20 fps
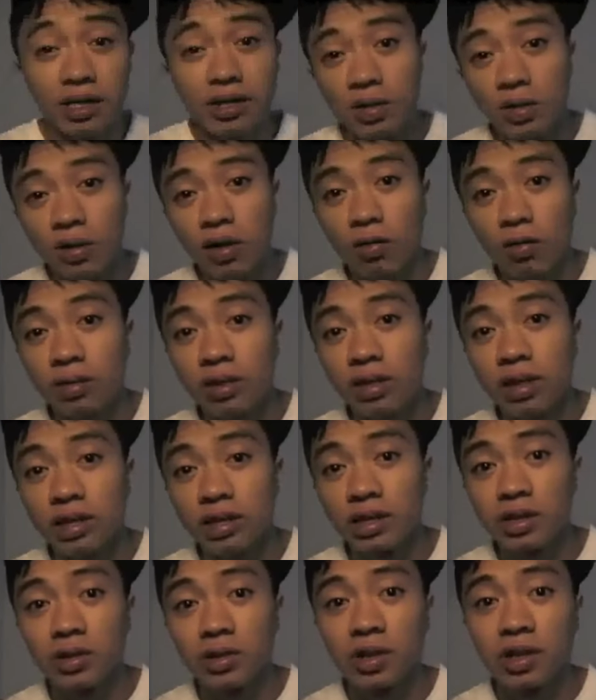Alright, so I hope you
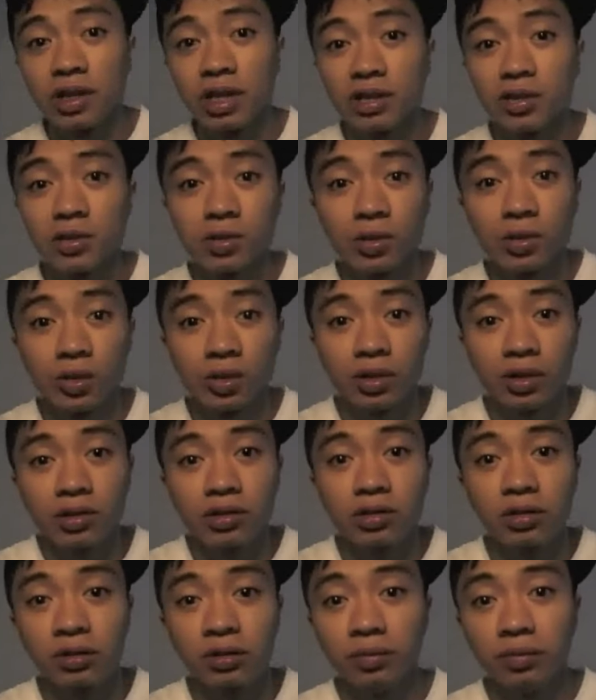guys enjoyed that
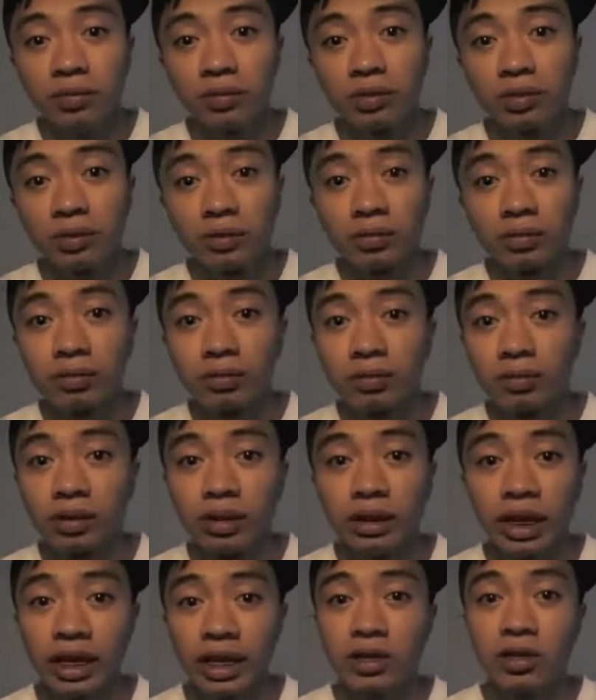tutorial.
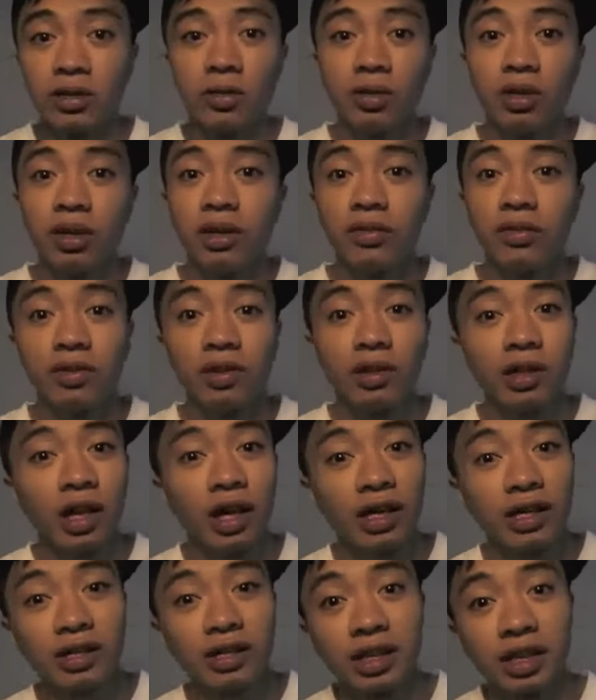Get to it if you
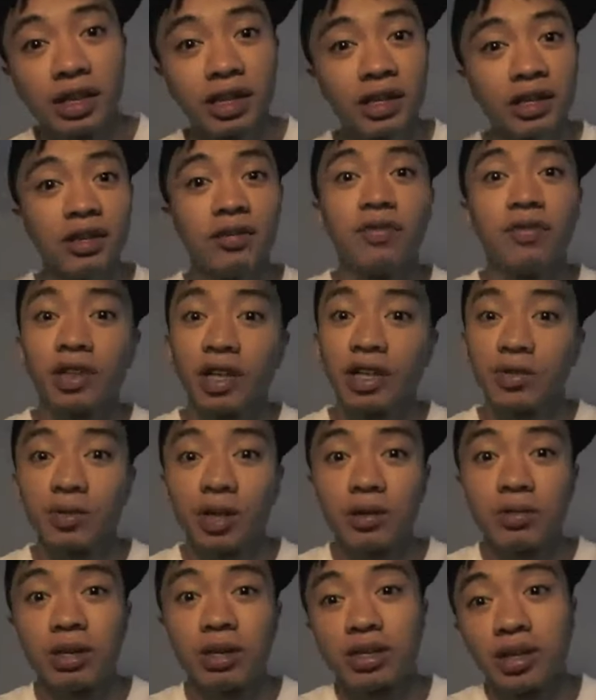guys can. If you
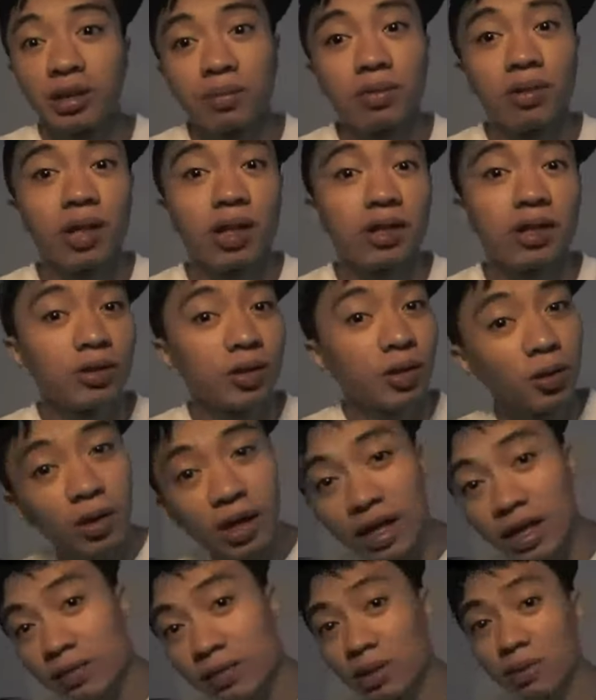guys want to make Champorrado,
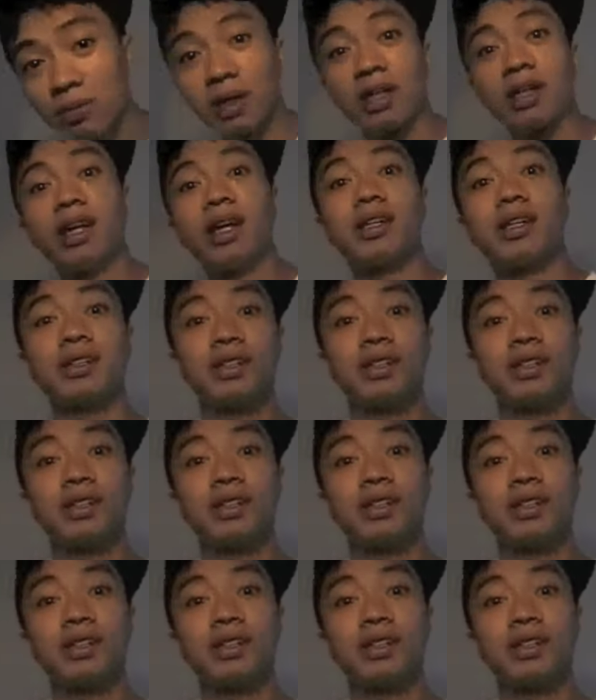go ahead, be my